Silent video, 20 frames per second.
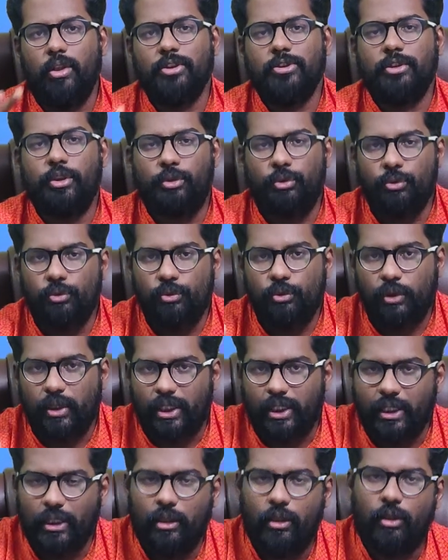is the two
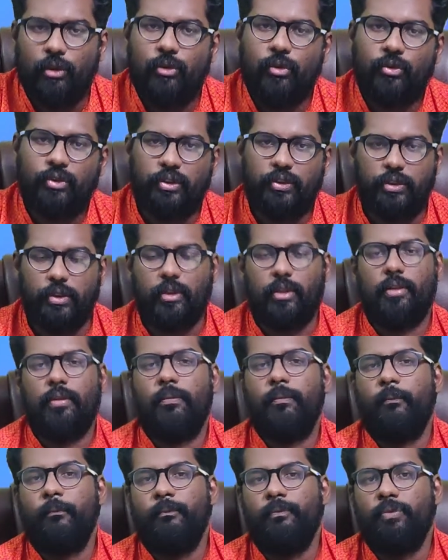key conclusions here?
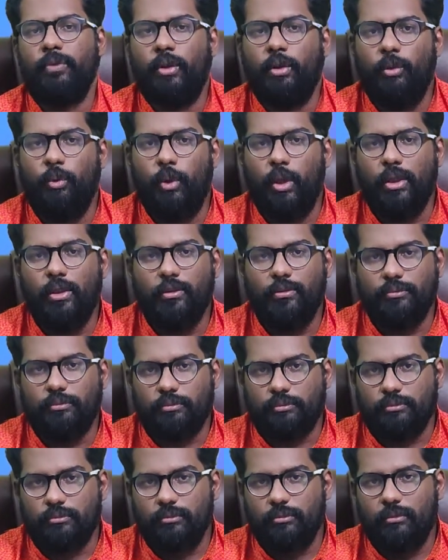One,
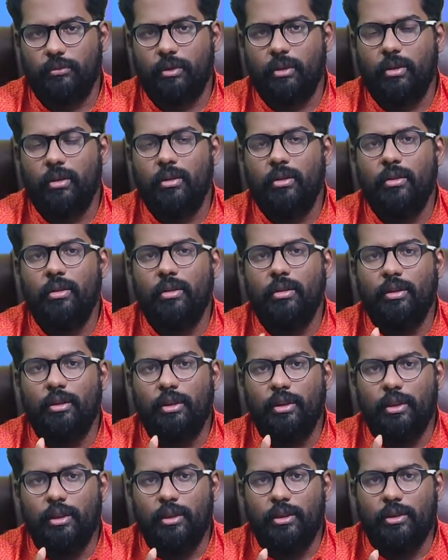
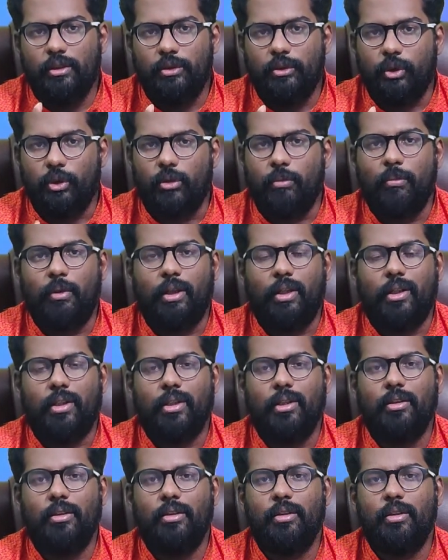in stock
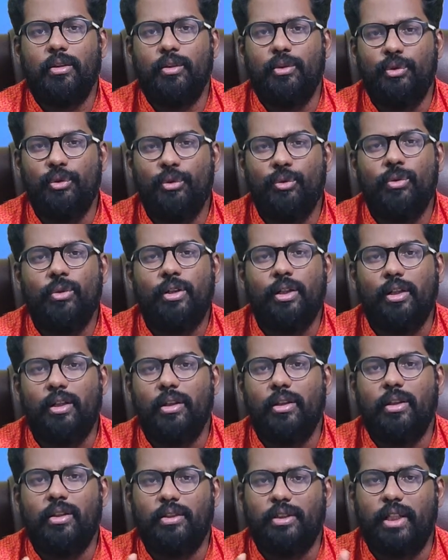market no return
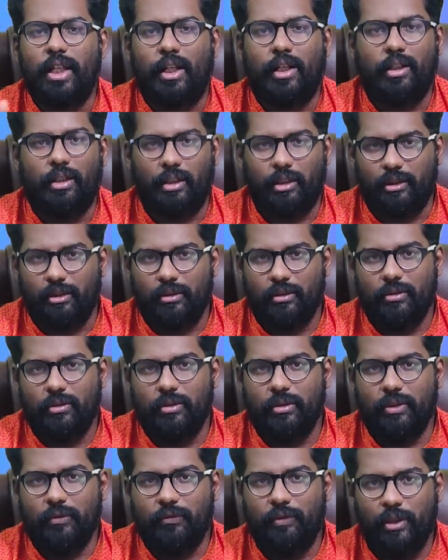is guaranteed.
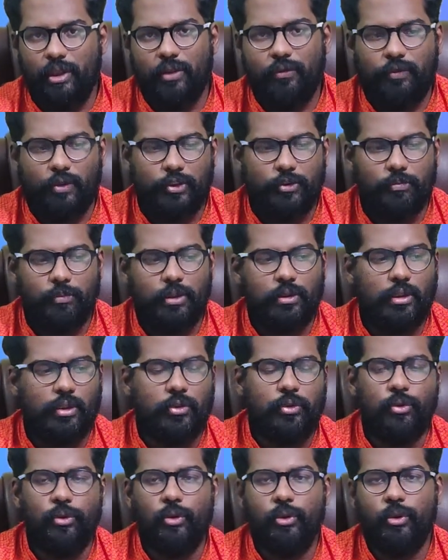The very first month I
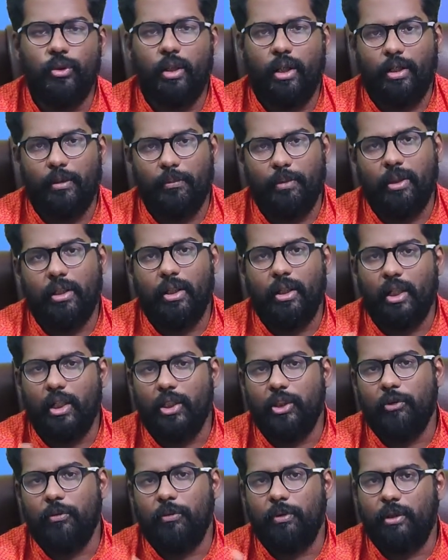showed you, I made a
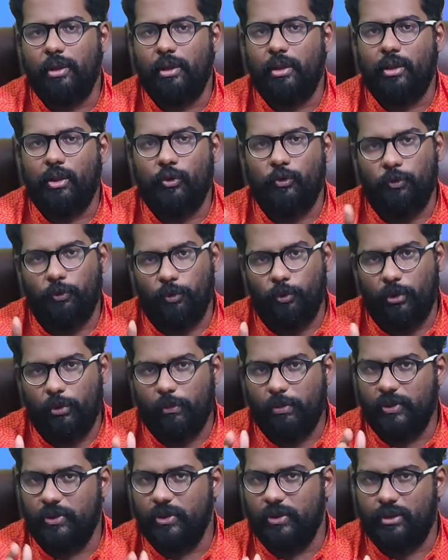negative return of
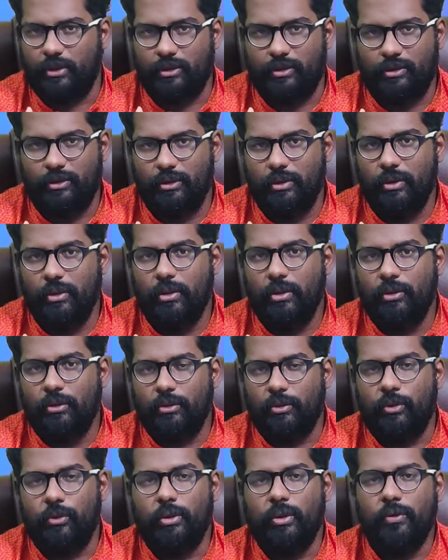1%.
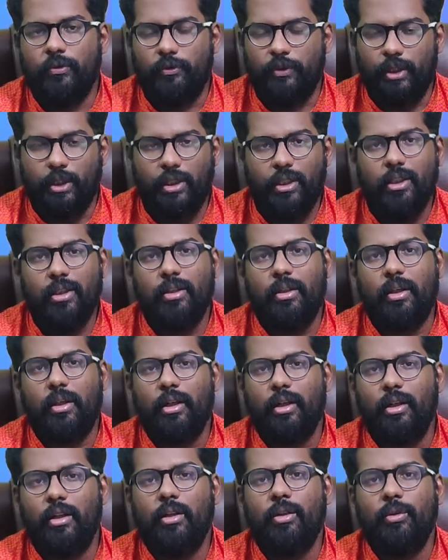So if any
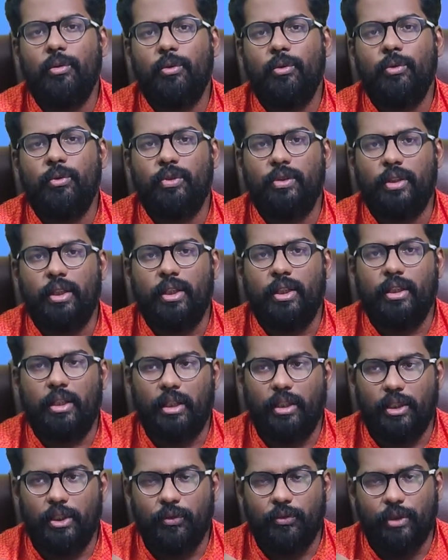trader who is saying I'll
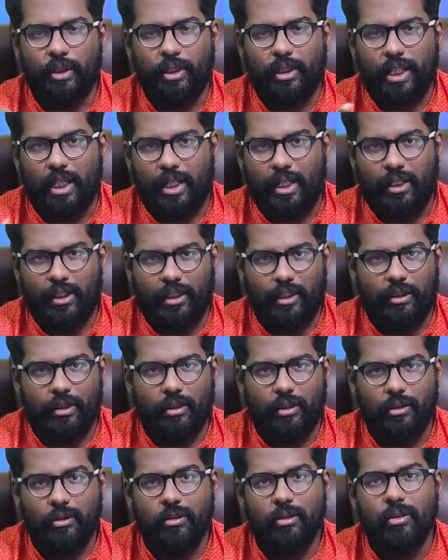give you a guaranteed
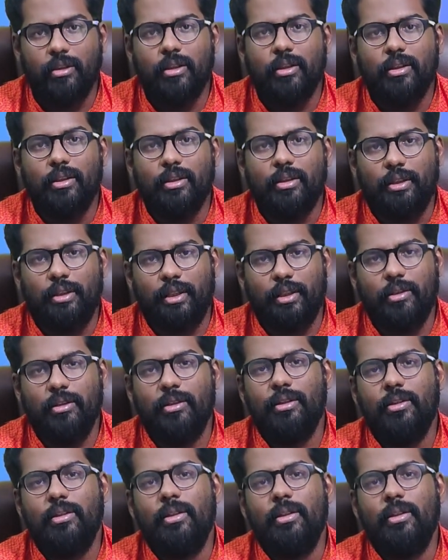return, then